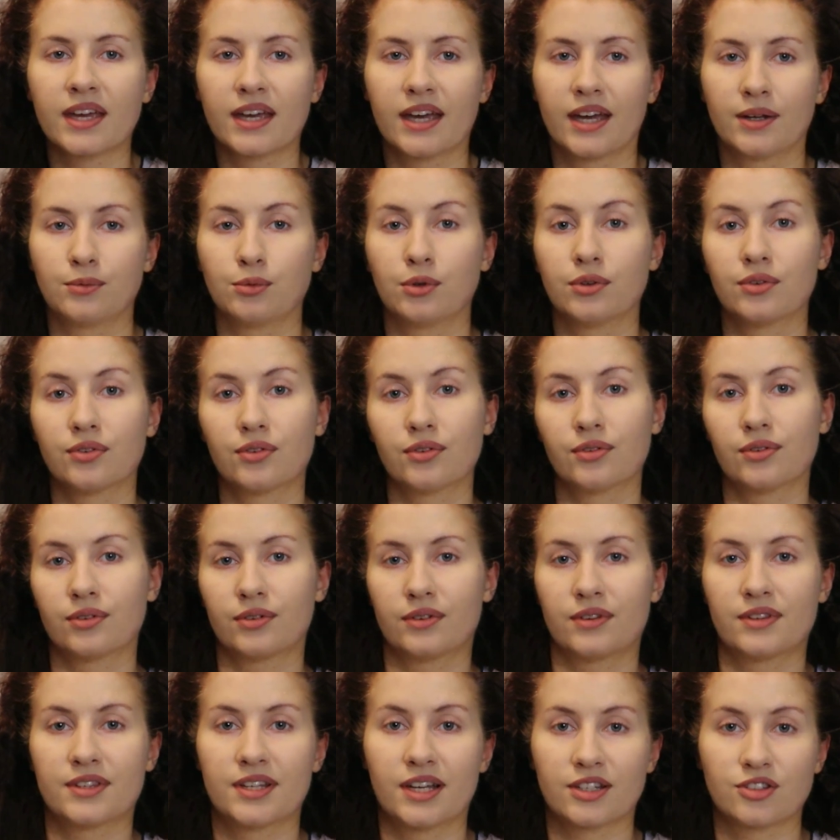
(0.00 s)
And with
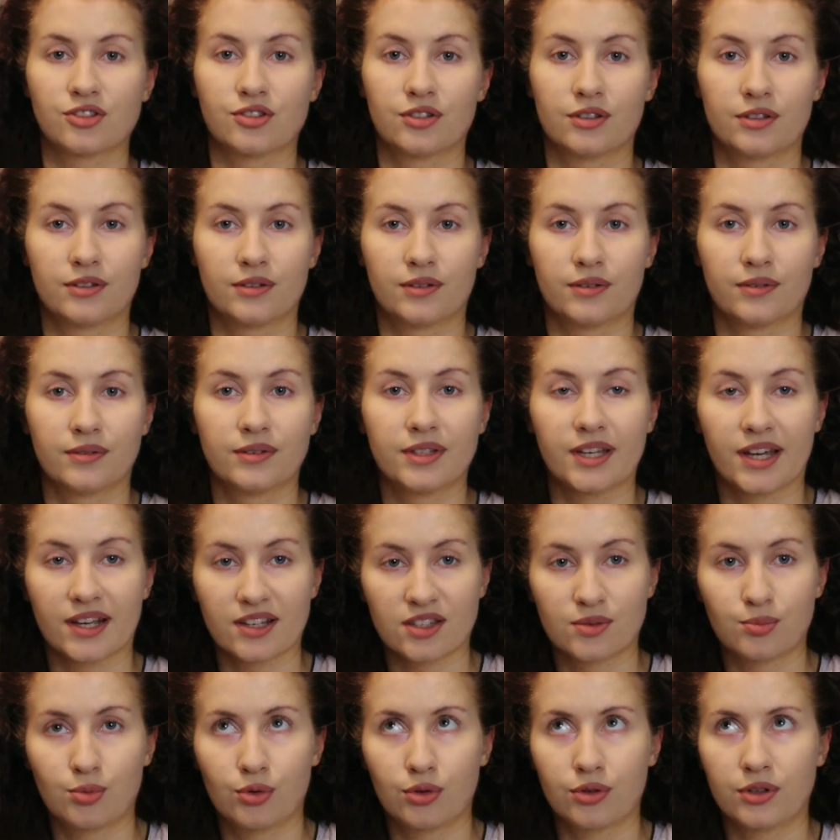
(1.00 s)
such a
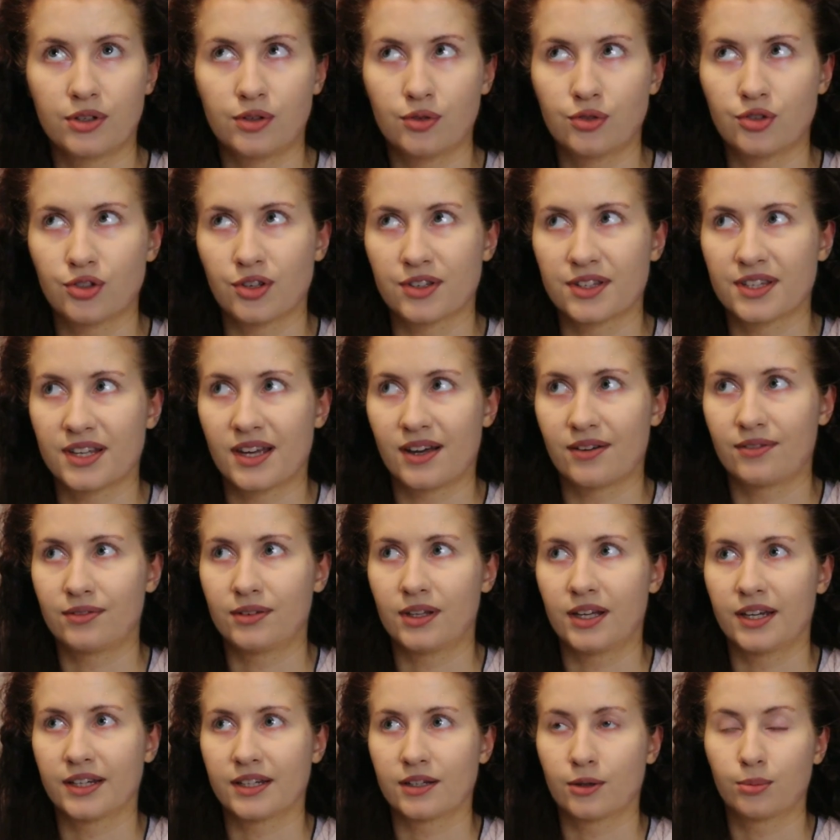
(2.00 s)
textbook, you just
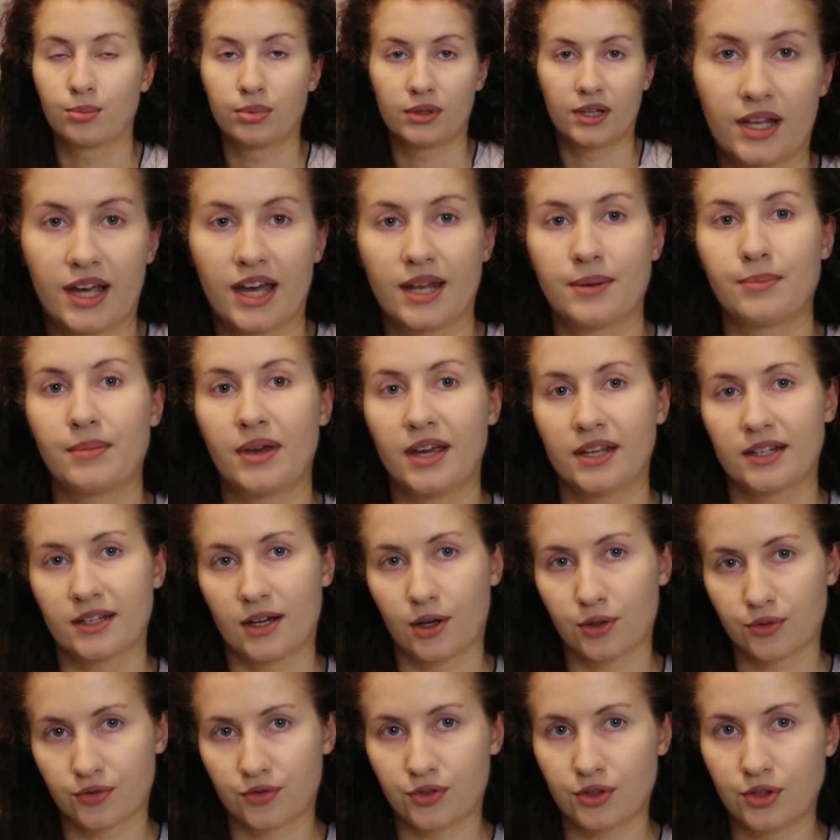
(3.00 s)
have like a plan made
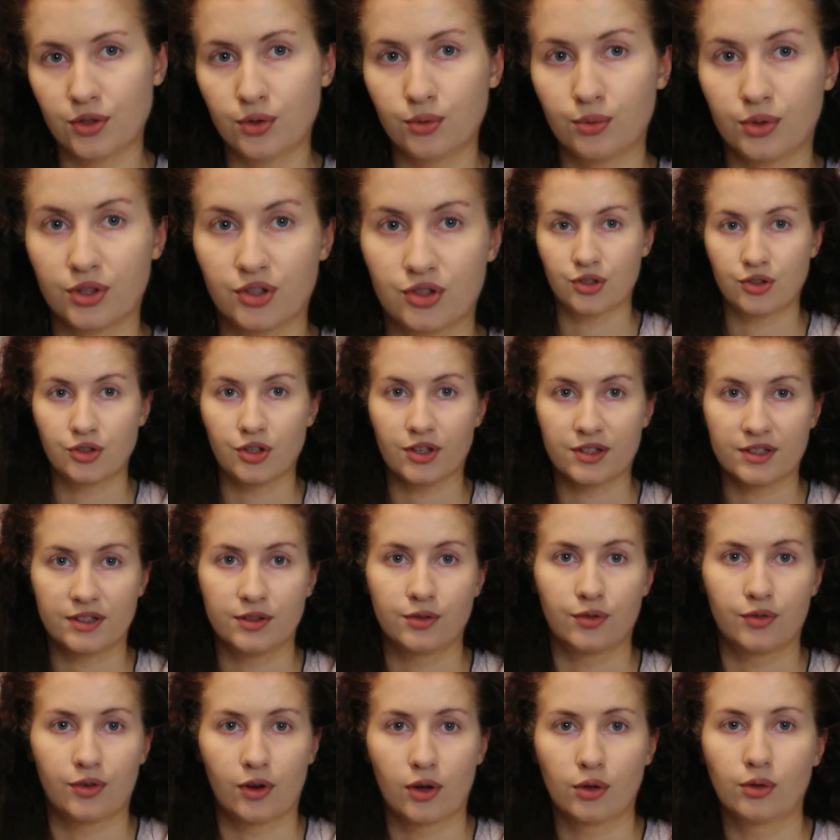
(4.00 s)
out for you, which you just
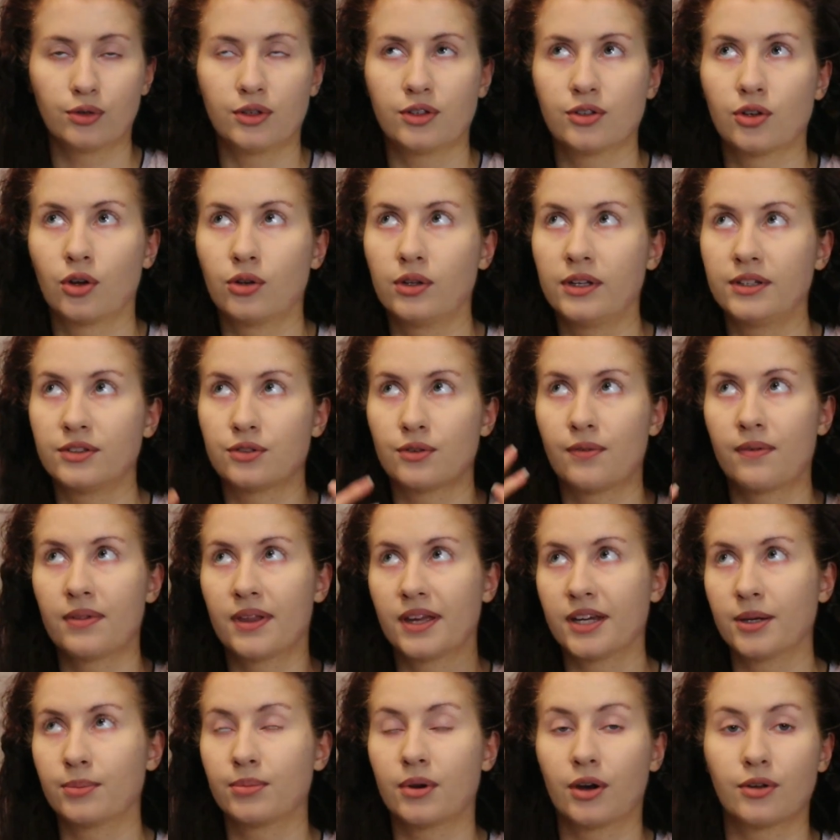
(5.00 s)
need to follow. You don't need to
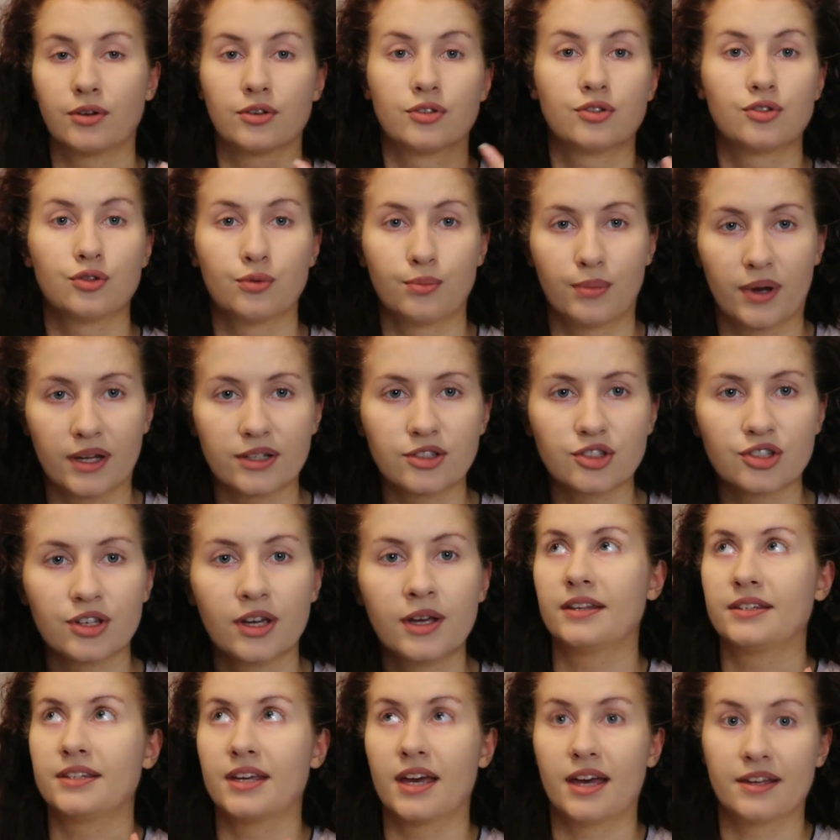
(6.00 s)
think about it too much.
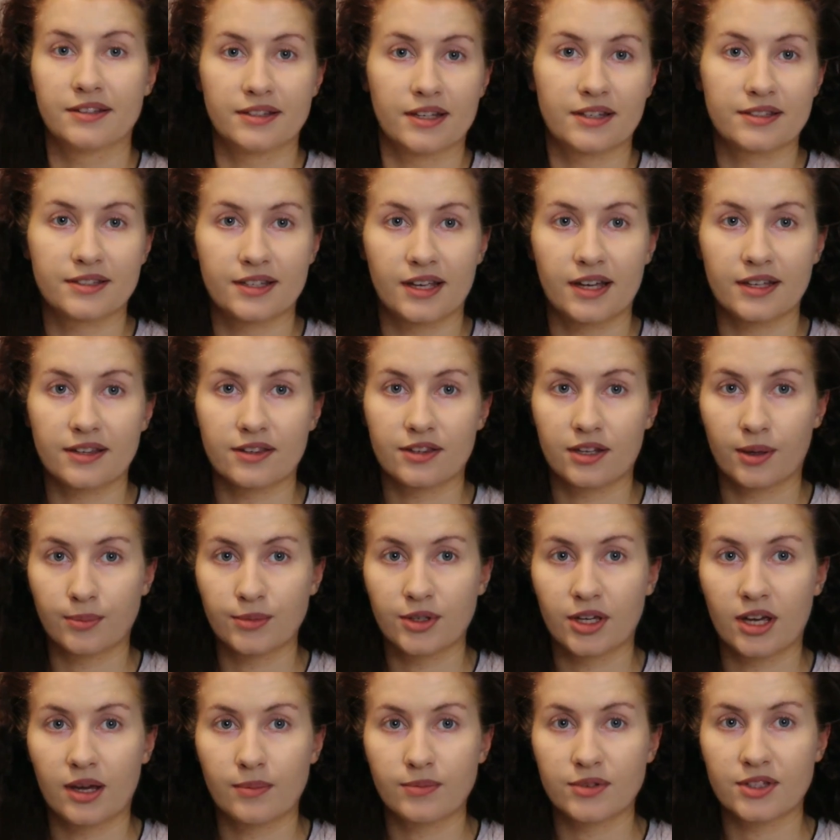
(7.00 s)
And yeah, as I said,
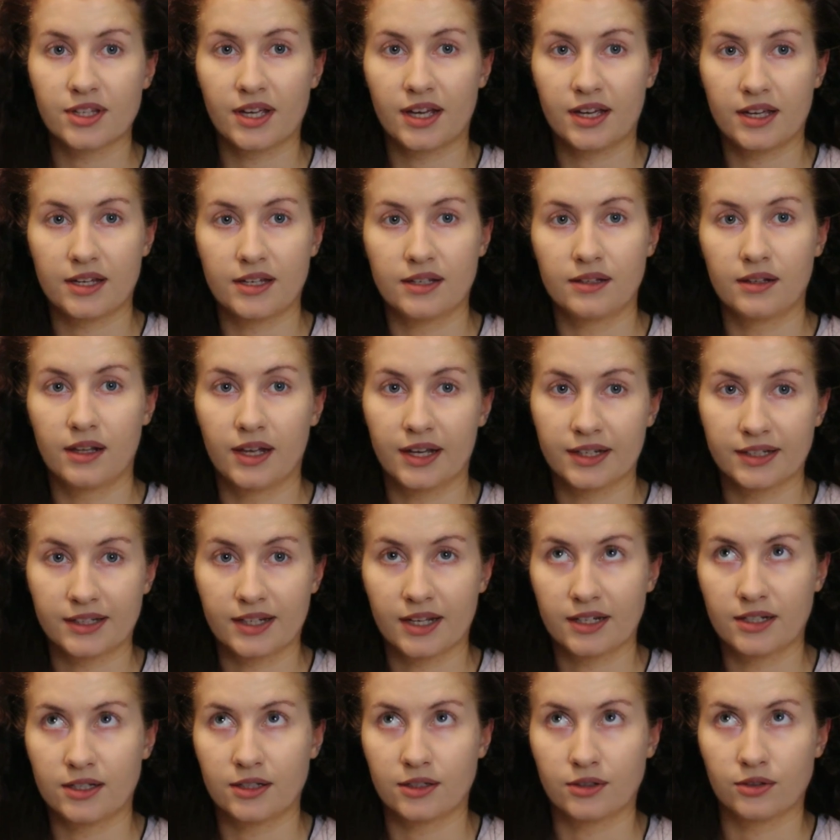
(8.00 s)
sometimes I like
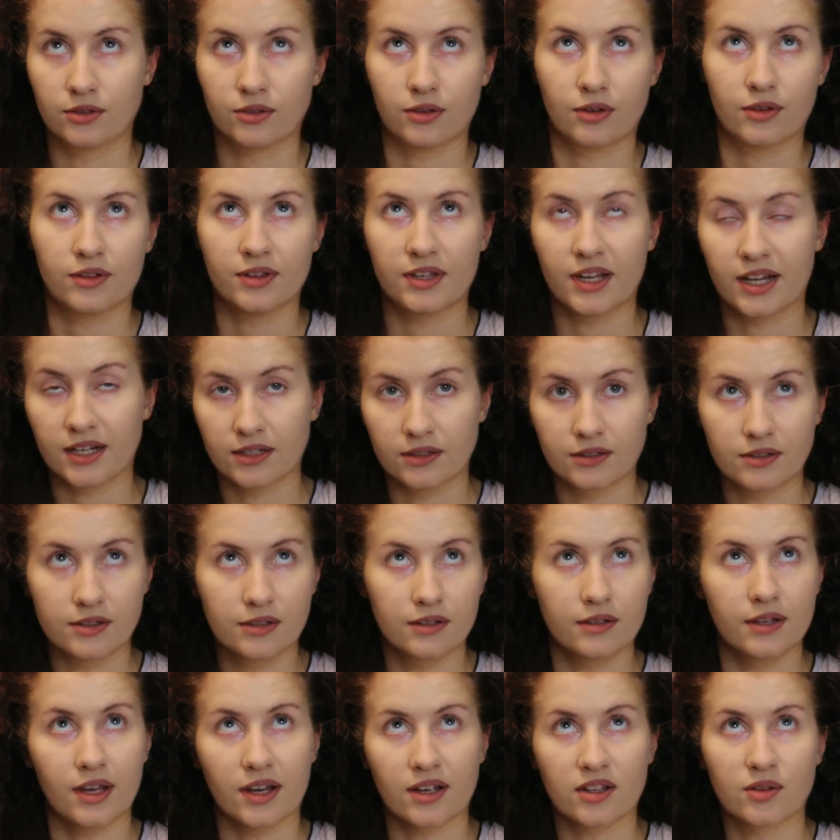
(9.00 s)
getting a
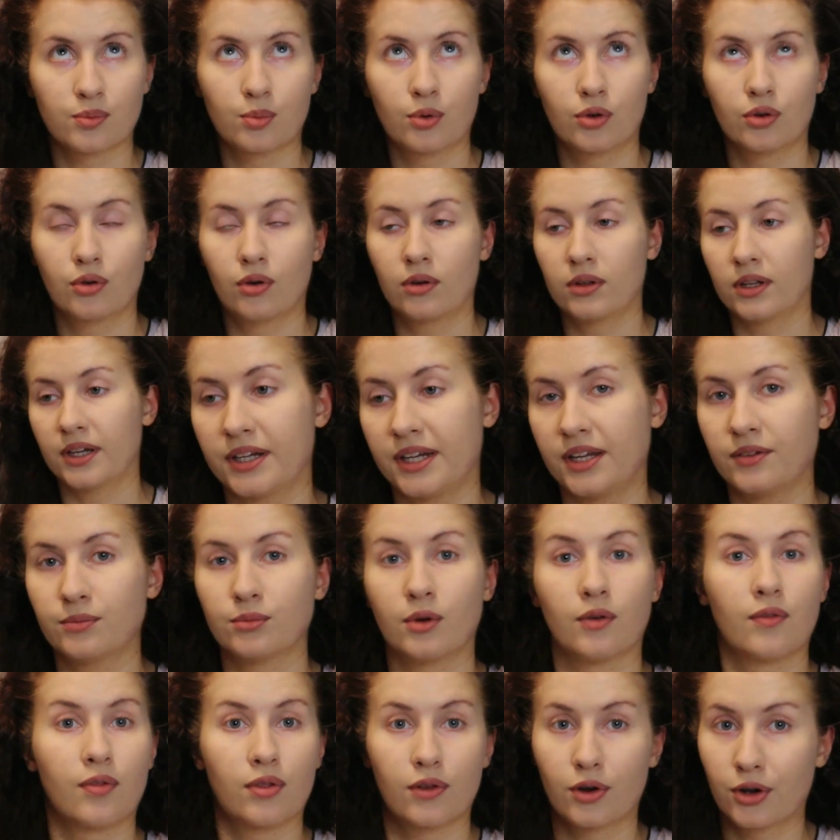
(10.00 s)
second textbook or like
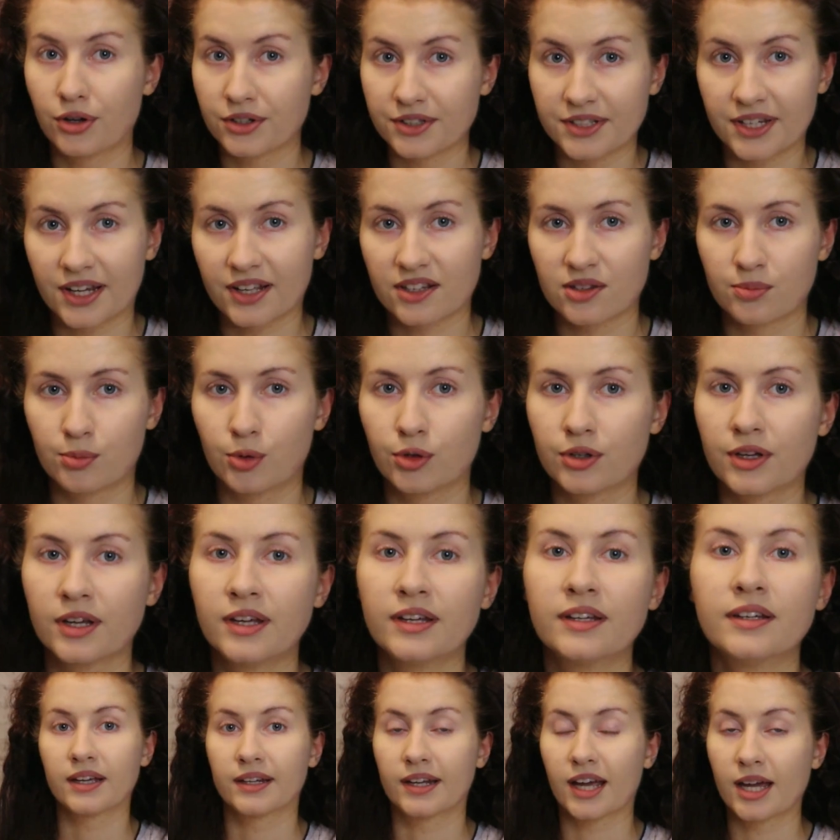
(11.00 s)
even a third textbook.
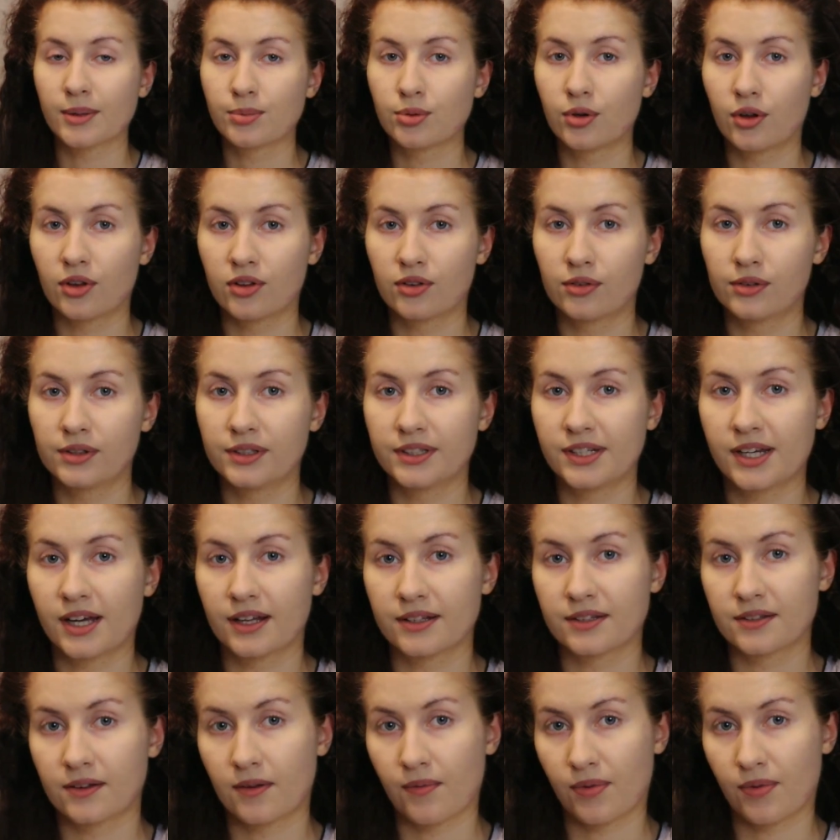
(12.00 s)
And I personally got